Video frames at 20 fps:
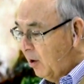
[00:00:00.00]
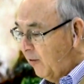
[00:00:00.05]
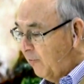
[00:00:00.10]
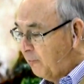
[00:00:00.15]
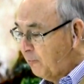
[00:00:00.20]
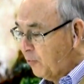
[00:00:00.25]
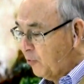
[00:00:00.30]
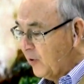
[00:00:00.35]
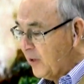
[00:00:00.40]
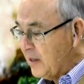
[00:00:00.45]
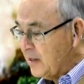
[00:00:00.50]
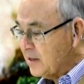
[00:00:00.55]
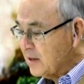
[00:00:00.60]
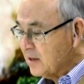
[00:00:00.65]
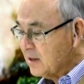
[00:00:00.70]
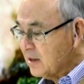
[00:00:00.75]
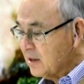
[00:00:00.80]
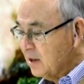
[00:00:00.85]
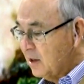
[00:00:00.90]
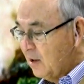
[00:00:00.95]
of
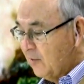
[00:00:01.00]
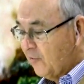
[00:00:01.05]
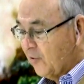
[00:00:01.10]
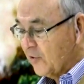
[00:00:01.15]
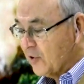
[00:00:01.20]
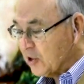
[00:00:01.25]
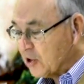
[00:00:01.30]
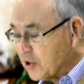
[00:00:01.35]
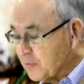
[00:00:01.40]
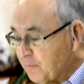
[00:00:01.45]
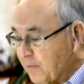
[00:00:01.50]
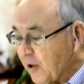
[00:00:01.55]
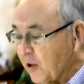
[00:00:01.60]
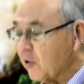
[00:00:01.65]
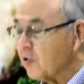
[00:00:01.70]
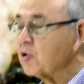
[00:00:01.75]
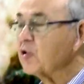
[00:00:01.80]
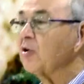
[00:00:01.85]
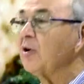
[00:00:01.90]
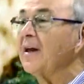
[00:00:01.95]
priests for the
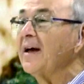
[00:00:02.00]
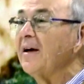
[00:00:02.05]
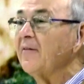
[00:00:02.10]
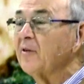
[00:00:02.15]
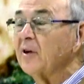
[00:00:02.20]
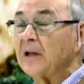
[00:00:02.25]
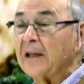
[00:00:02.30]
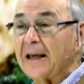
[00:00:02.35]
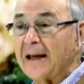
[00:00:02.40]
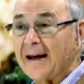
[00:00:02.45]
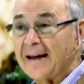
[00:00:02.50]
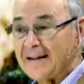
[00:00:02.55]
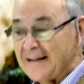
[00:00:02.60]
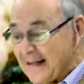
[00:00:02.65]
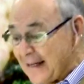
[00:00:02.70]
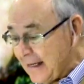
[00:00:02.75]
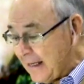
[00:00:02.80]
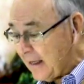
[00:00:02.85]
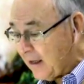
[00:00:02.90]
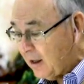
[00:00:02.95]
spiritual heavenly
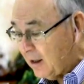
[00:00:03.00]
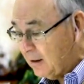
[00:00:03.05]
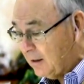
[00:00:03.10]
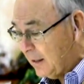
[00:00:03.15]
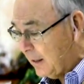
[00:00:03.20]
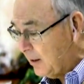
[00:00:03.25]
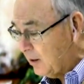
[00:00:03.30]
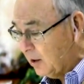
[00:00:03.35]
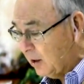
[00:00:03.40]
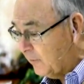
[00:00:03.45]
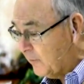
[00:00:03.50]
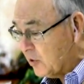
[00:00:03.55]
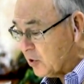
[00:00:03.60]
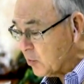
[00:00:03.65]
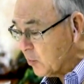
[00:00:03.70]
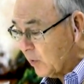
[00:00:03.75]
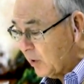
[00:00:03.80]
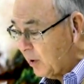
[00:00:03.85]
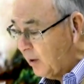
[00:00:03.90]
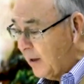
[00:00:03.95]
ideal of
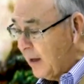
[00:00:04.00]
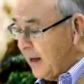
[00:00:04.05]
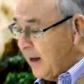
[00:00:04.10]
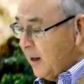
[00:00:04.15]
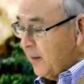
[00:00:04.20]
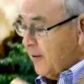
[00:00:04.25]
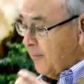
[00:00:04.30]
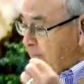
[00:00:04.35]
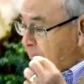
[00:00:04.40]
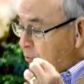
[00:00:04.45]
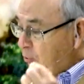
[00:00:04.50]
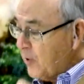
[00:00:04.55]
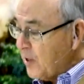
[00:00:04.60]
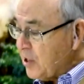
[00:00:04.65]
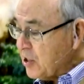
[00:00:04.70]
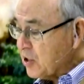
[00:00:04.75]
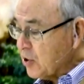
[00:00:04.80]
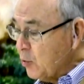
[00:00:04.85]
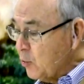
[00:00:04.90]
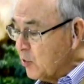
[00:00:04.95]
Israel, the
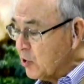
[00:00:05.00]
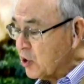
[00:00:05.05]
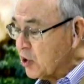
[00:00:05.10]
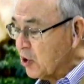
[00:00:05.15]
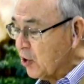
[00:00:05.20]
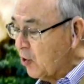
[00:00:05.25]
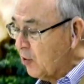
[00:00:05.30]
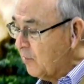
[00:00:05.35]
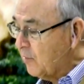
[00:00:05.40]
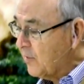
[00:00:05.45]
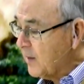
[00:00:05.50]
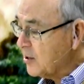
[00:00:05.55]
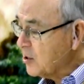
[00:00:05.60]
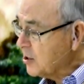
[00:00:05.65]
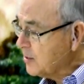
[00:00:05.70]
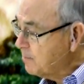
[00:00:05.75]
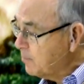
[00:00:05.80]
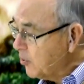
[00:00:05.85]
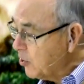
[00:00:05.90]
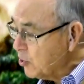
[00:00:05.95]
priests who would serve the
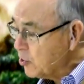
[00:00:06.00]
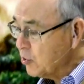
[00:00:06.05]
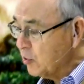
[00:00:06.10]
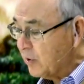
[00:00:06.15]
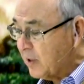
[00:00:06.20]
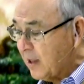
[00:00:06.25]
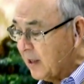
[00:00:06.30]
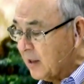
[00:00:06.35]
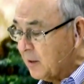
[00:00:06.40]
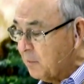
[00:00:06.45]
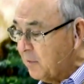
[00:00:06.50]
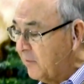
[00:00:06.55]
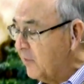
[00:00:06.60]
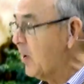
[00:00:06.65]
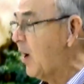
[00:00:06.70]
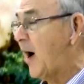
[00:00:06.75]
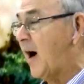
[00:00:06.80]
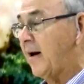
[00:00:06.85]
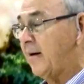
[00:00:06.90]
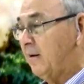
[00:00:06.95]
spiritual kingdom of
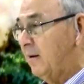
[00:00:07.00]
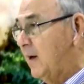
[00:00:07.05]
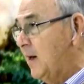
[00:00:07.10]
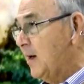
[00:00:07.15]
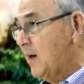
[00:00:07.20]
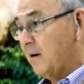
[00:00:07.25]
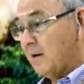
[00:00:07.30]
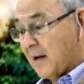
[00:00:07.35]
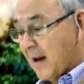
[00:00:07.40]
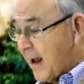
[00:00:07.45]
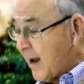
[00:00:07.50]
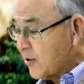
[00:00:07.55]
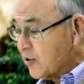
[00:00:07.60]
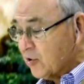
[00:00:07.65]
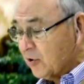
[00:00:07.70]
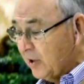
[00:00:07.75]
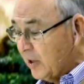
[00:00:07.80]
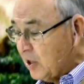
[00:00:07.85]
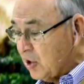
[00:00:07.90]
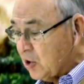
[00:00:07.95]
God. Now,
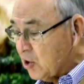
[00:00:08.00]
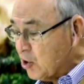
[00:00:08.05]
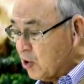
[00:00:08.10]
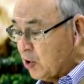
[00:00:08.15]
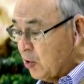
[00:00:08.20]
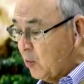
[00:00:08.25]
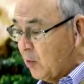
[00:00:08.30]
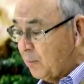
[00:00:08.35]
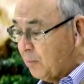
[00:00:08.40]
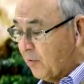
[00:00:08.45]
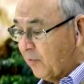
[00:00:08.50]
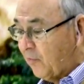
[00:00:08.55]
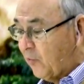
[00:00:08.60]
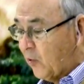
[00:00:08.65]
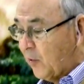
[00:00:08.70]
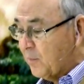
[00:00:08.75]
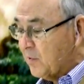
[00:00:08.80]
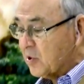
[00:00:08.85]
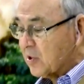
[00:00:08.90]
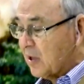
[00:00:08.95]
naturally, Yeshua
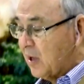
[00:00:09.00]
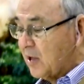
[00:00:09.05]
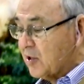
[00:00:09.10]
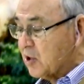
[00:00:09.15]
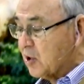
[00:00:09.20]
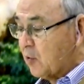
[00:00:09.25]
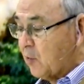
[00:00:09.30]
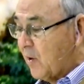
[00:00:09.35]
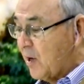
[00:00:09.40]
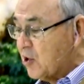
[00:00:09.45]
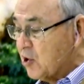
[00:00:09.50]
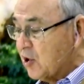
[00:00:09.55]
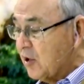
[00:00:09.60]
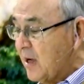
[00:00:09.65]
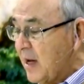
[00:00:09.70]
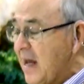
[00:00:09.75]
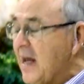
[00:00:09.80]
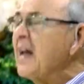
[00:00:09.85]
performed this consecration